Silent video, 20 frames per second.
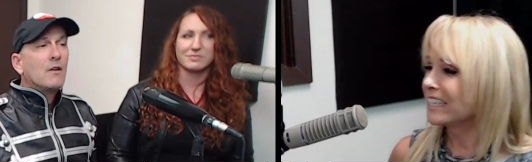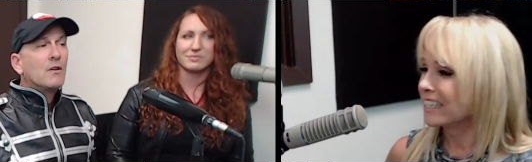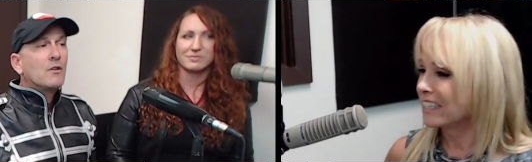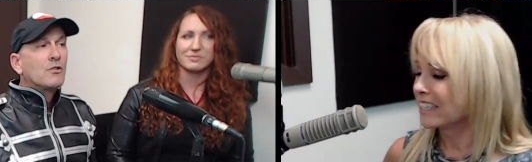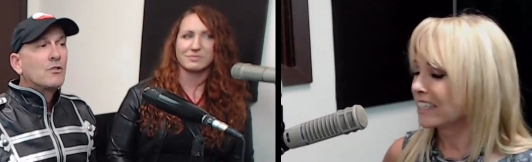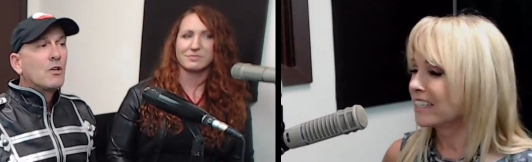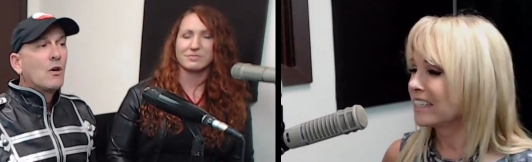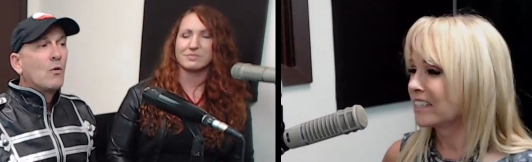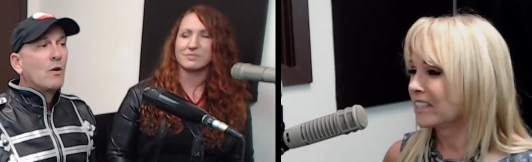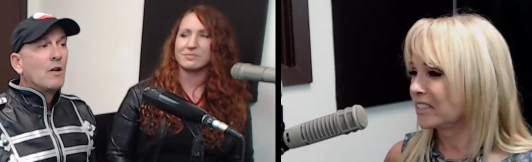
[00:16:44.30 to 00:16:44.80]

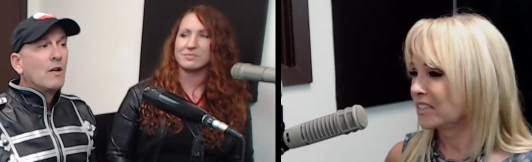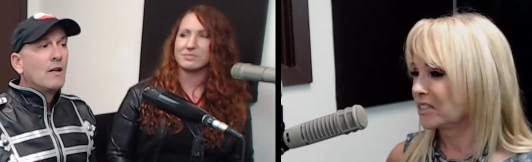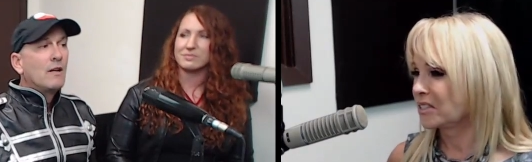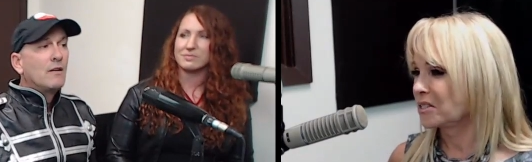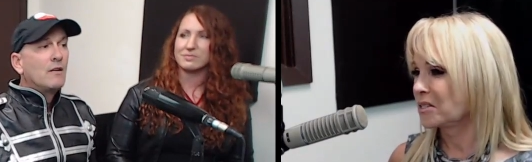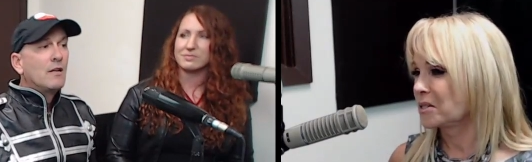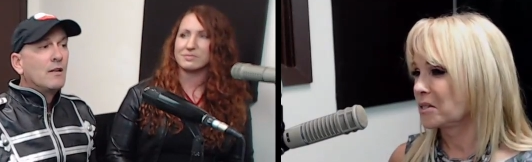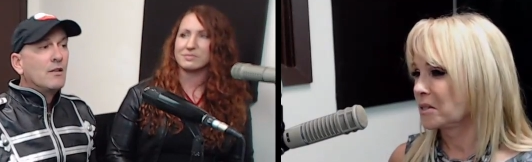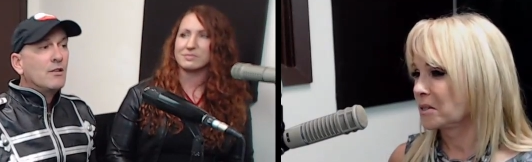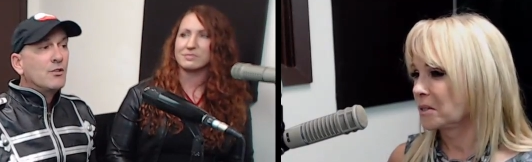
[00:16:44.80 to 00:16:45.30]
Speaker 1: So it, it,
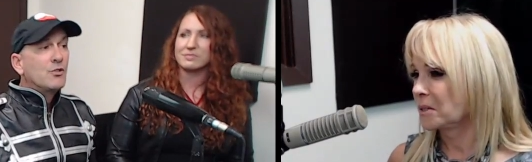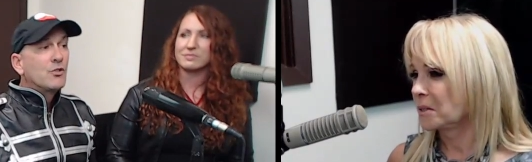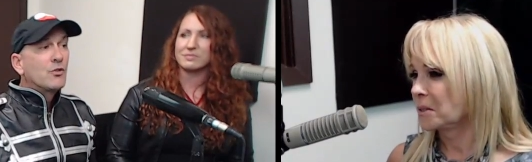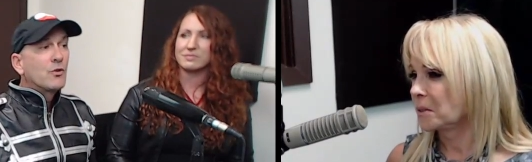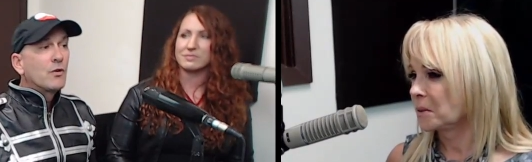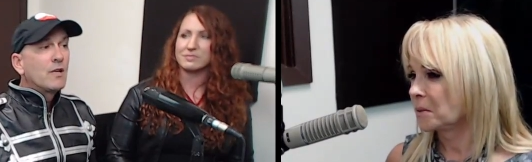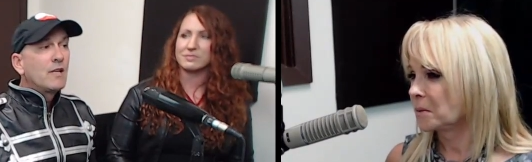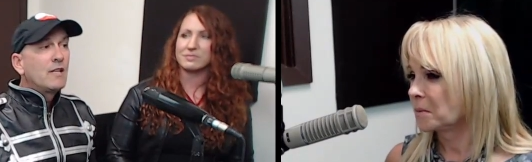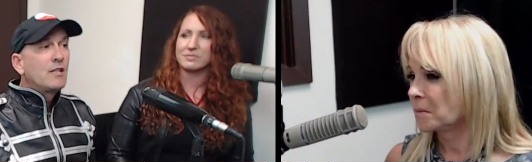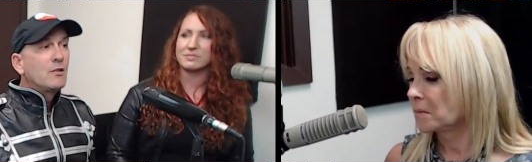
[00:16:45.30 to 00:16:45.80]
it,
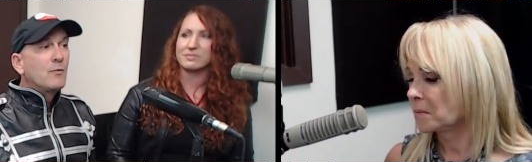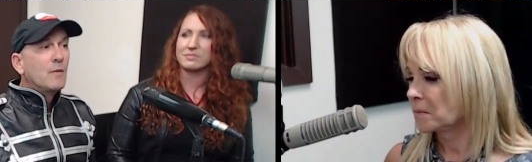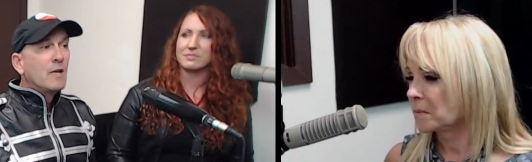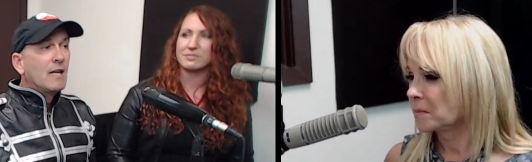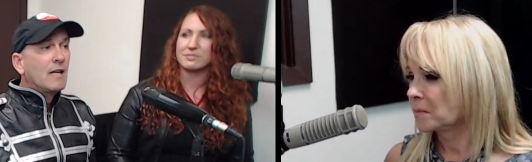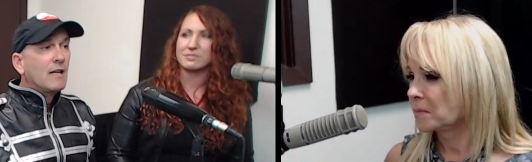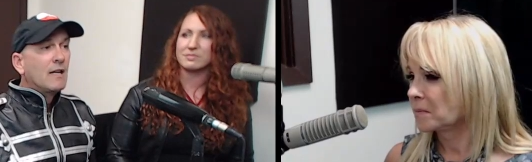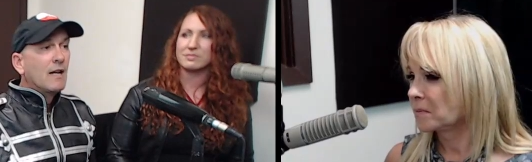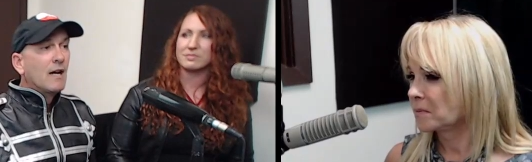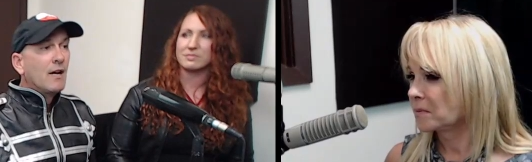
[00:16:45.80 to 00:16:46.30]
intrigued
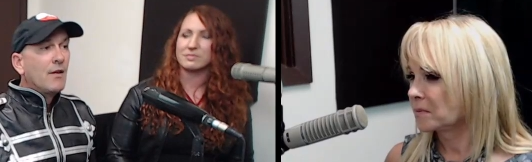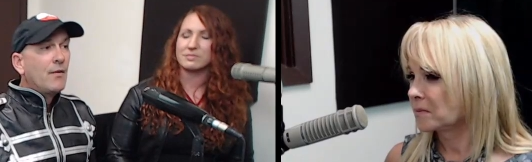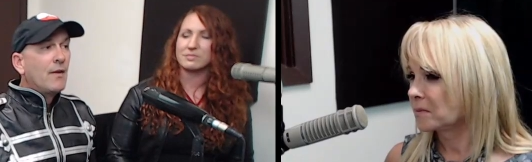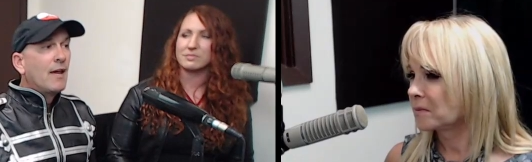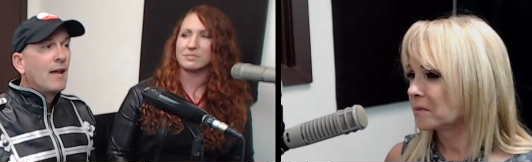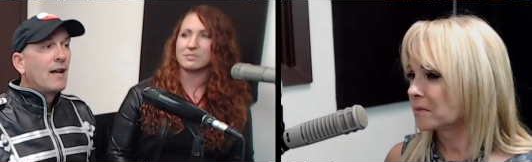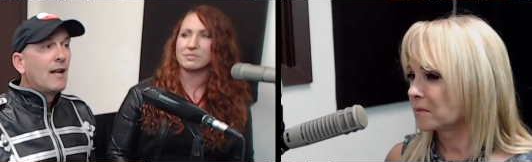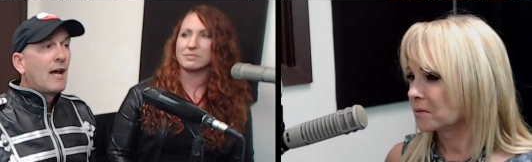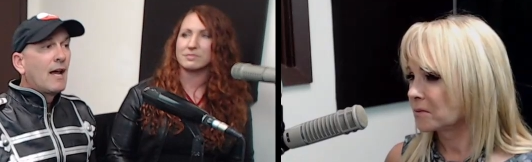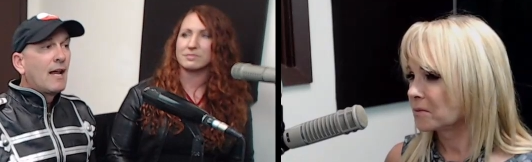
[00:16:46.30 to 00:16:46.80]
me, and
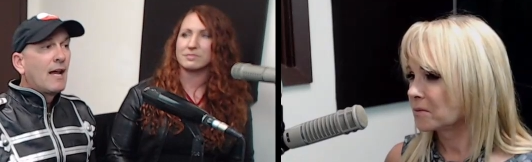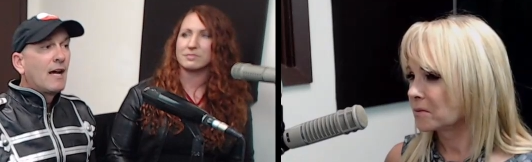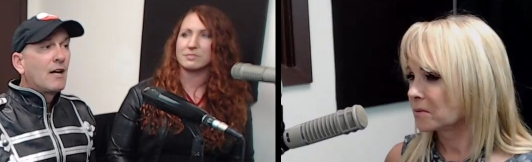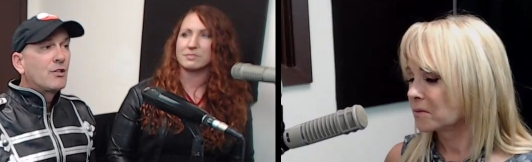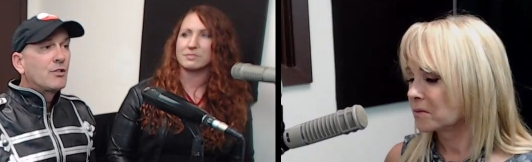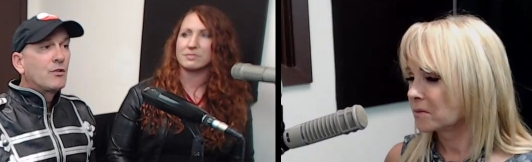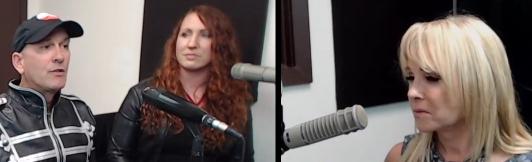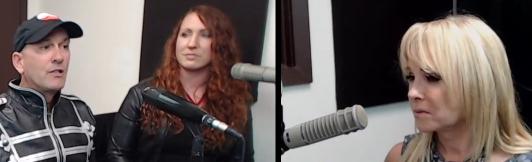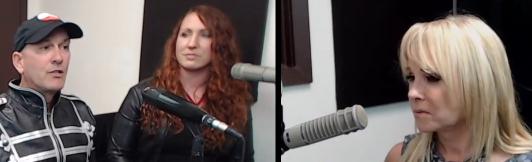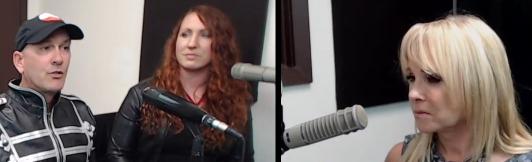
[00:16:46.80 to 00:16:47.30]
then I
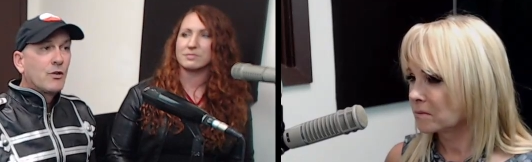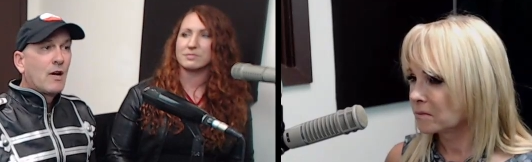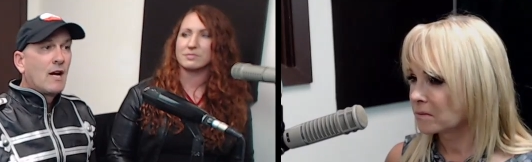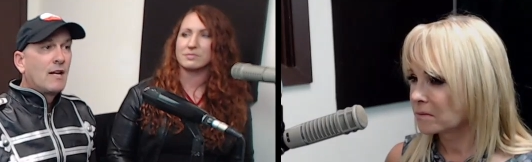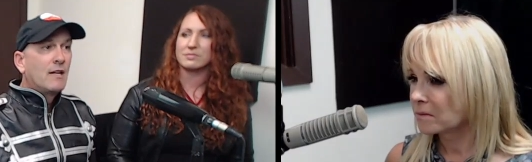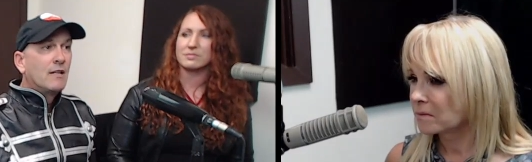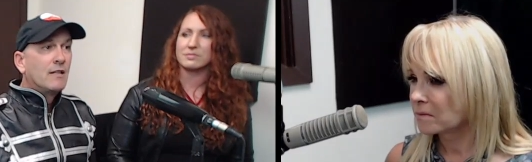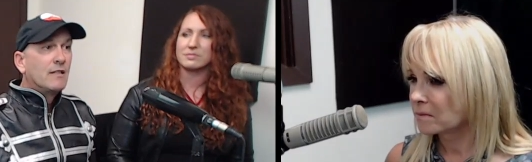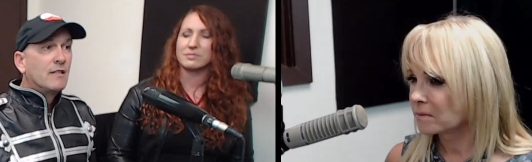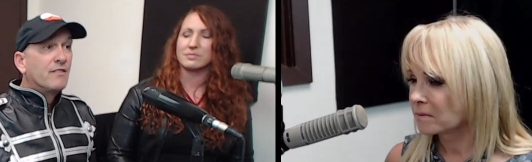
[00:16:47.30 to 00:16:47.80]
actually tried
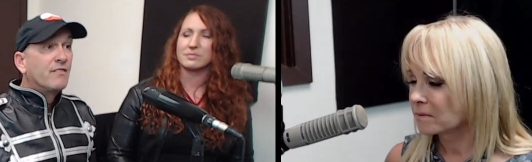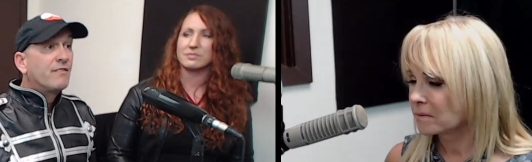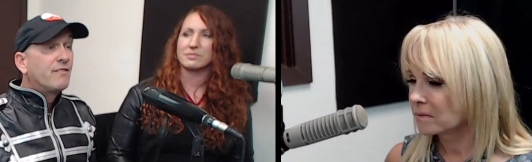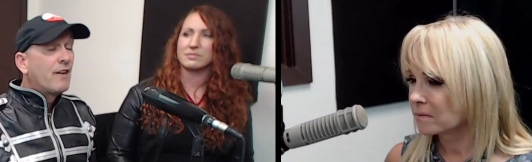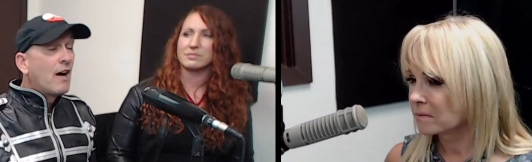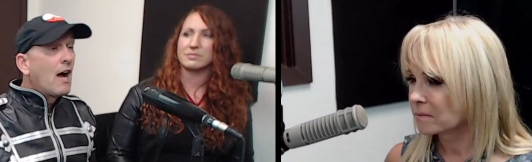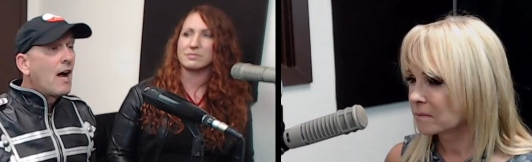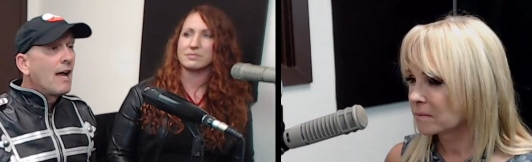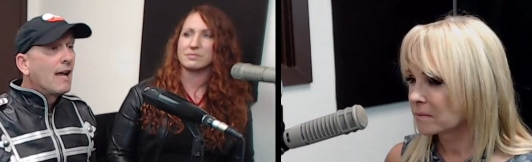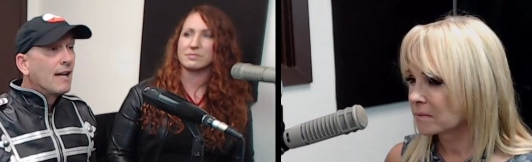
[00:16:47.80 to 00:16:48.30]
to
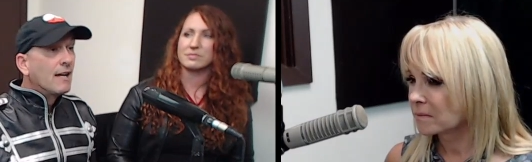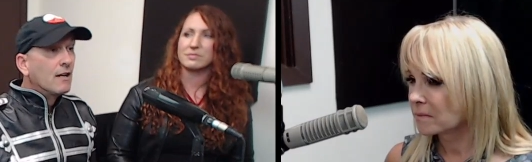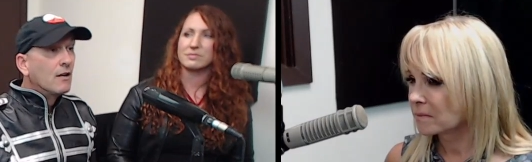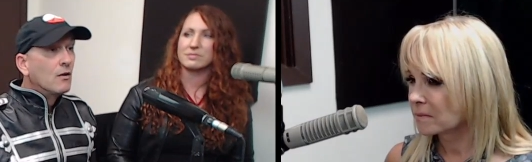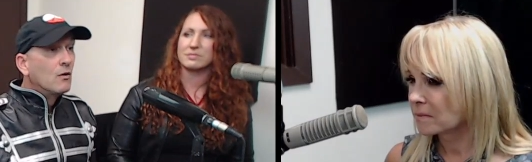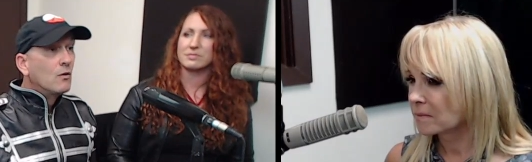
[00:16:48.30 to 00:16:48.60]
define